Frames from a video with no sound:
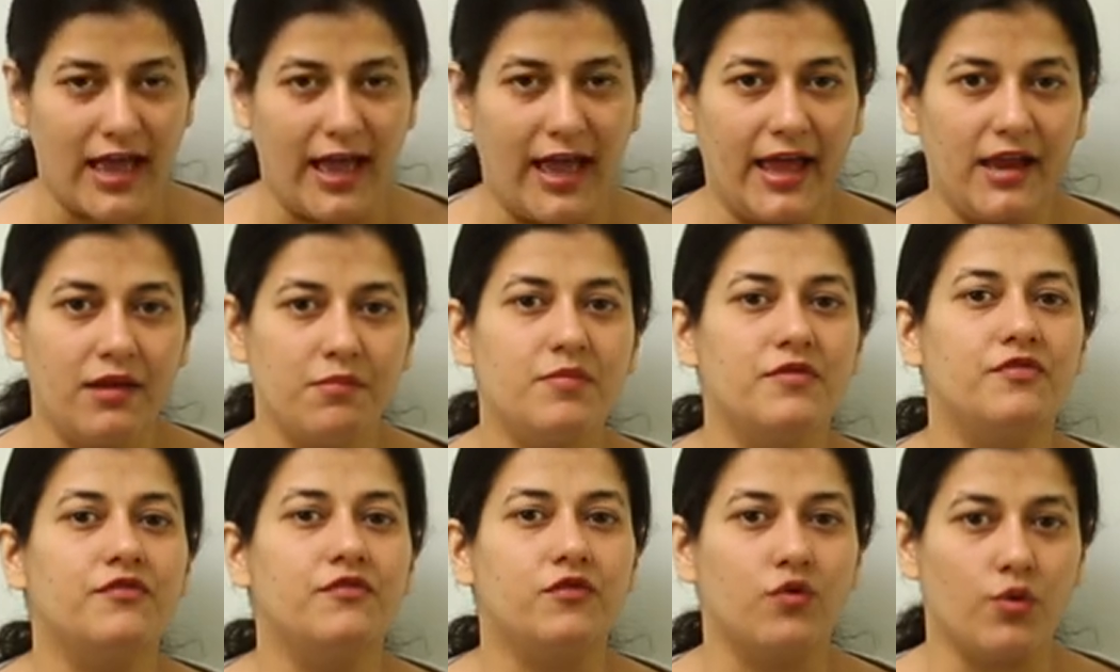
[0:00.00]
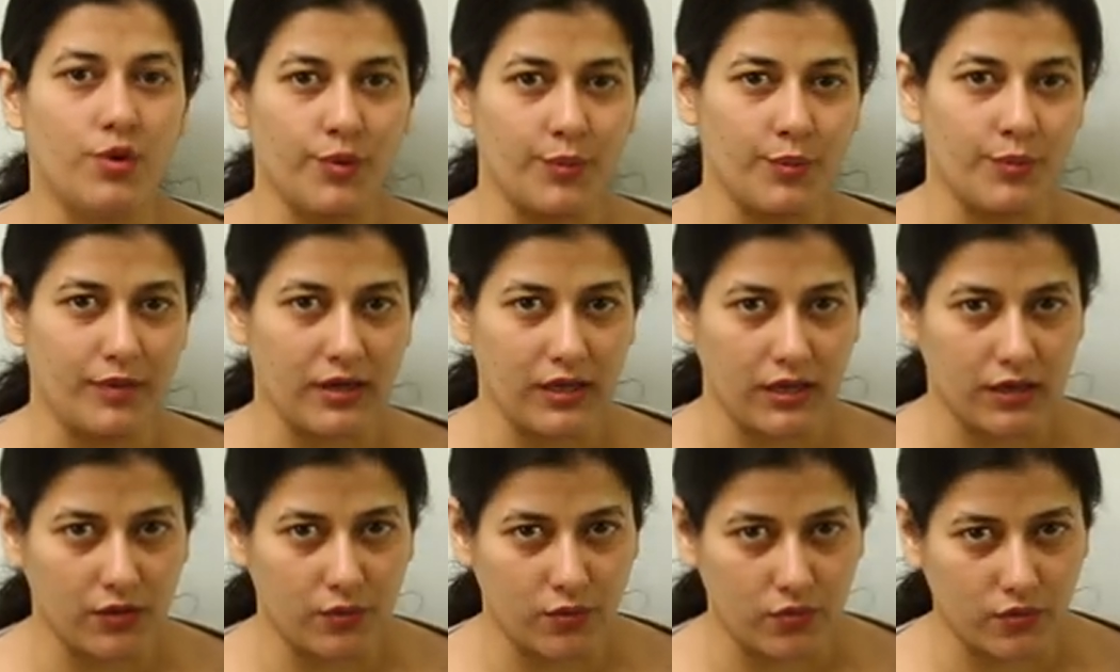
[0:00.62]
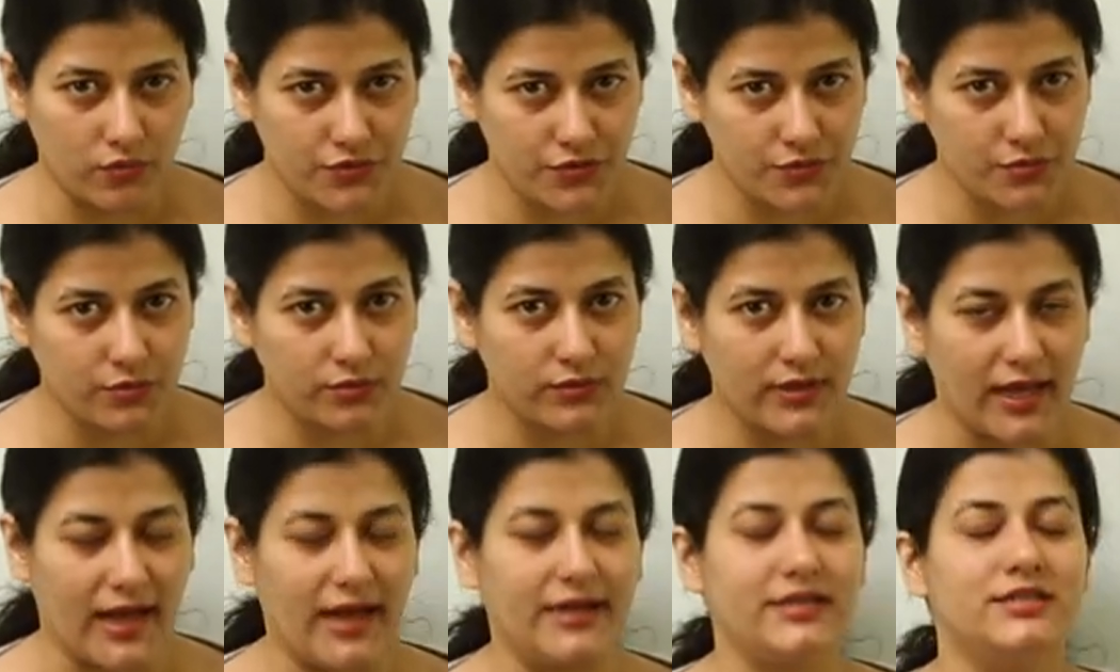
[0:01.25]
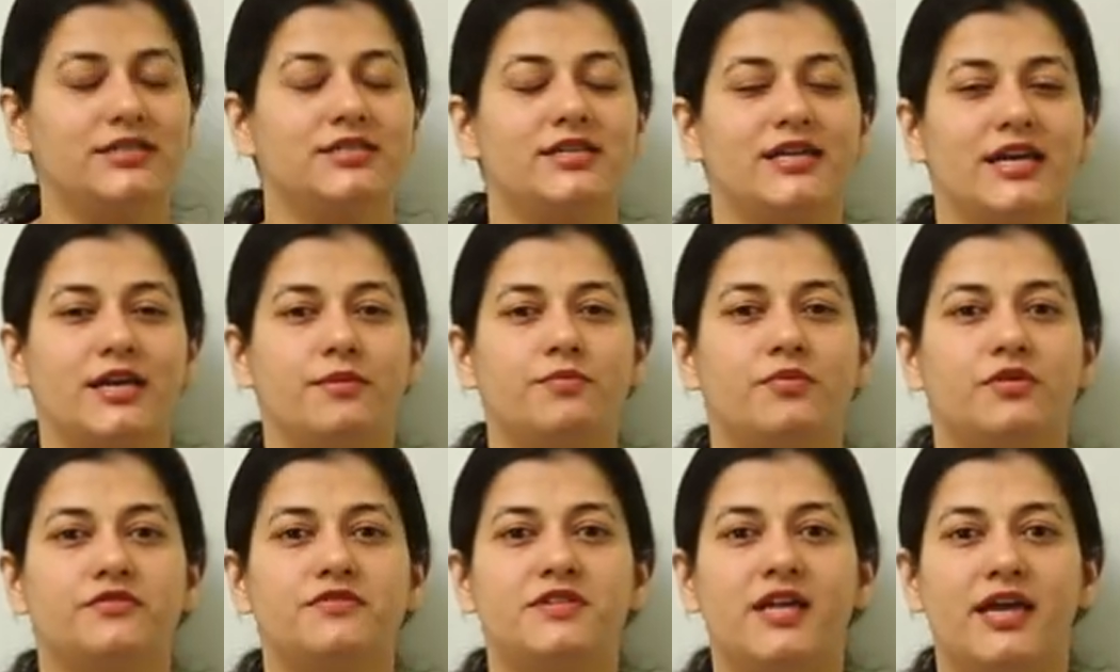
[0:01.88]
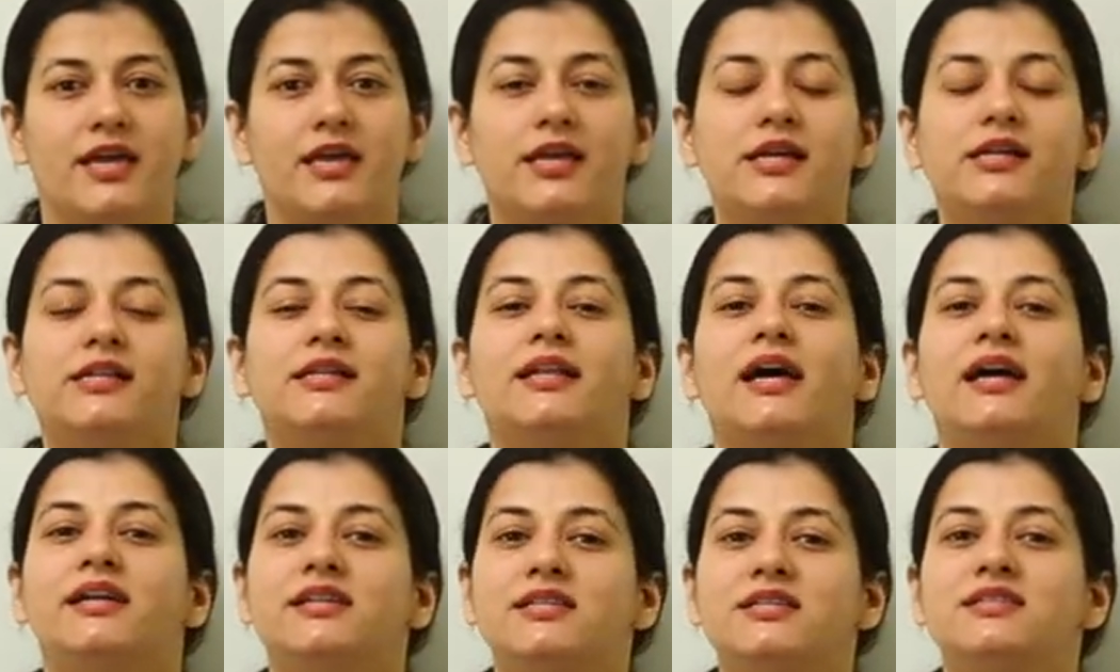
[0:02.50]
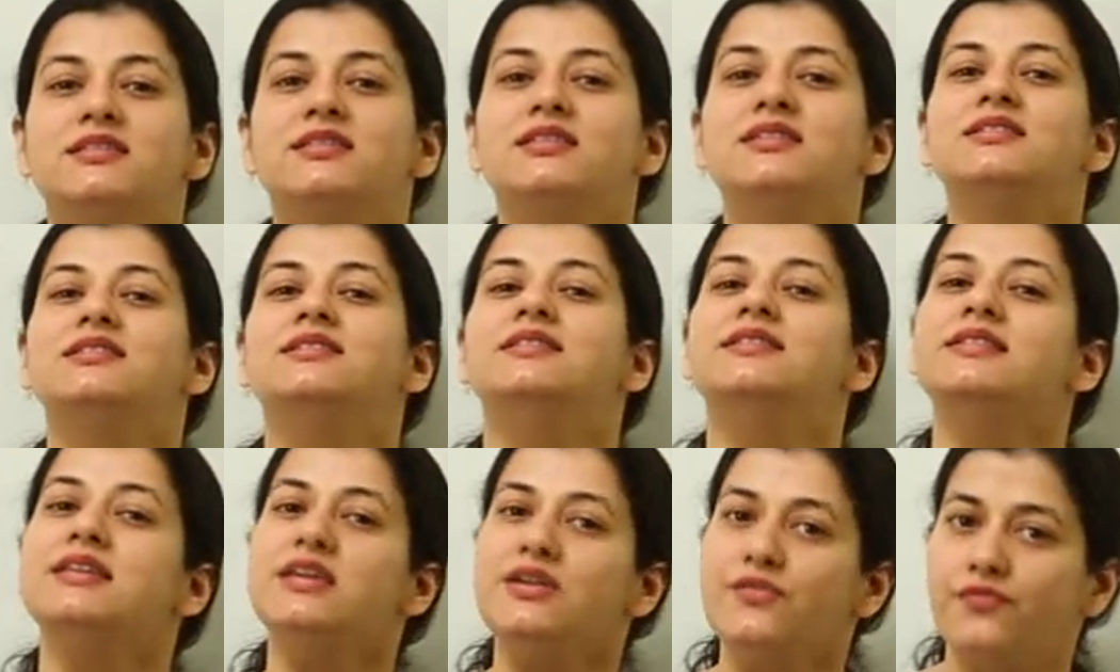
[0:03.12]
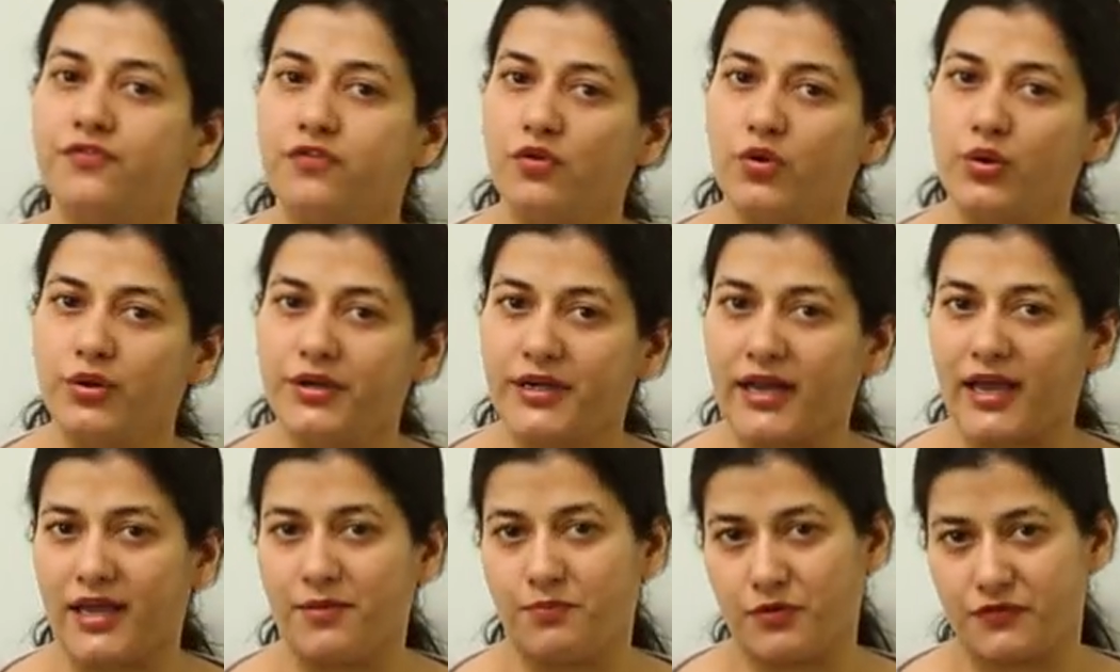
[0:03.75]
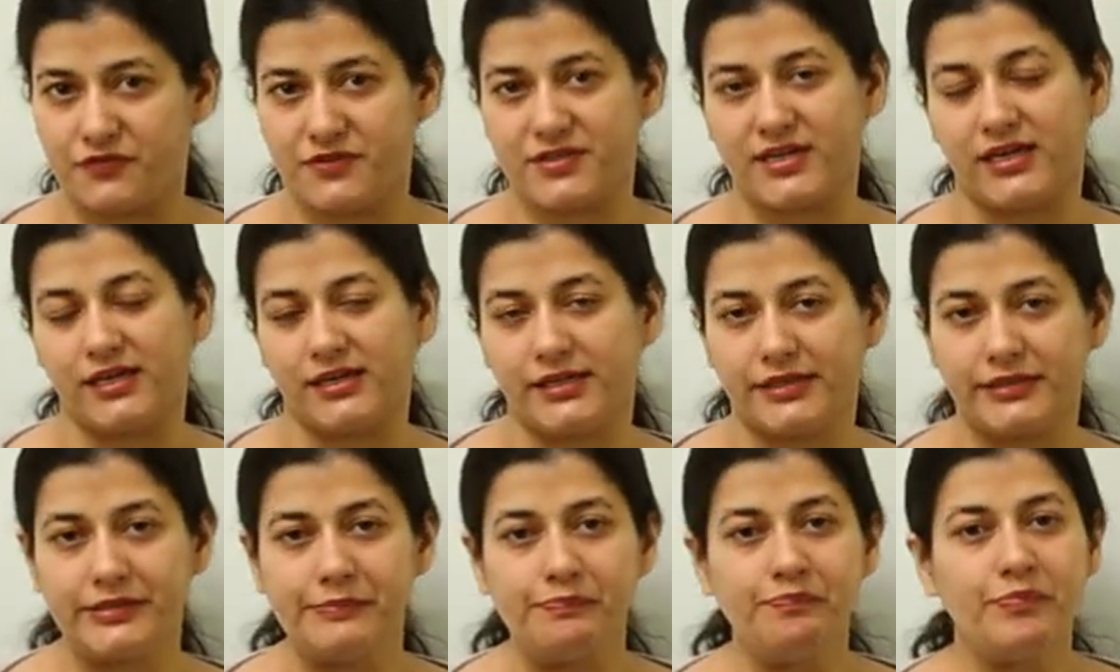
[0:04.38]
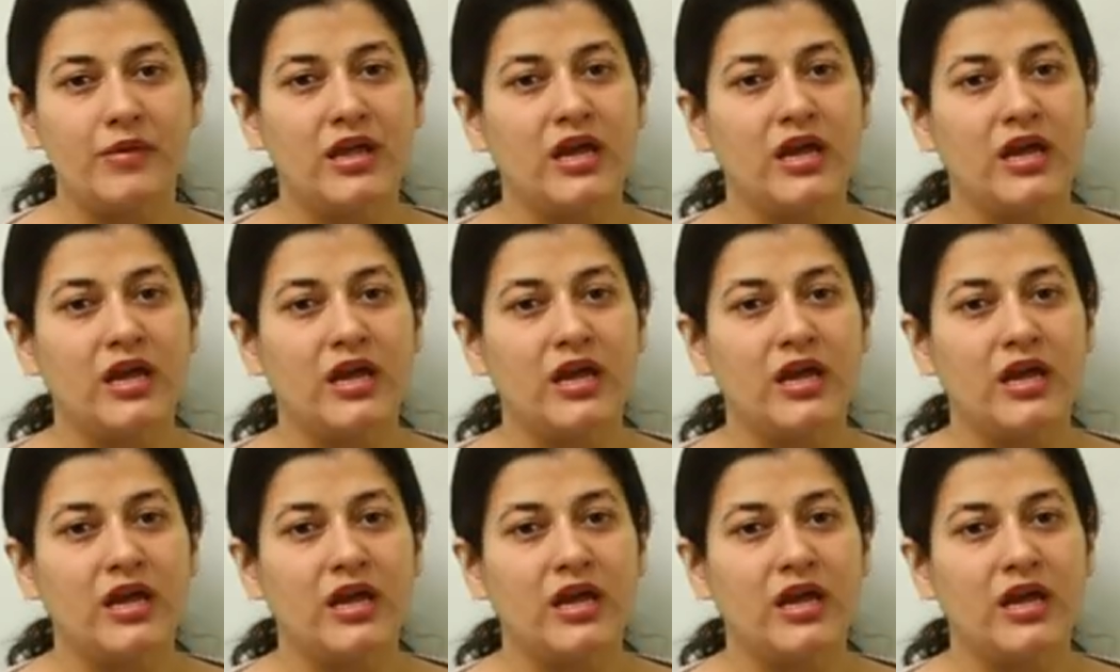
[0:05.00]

And before we go to that type of cycle, that is the C4 type of cycle,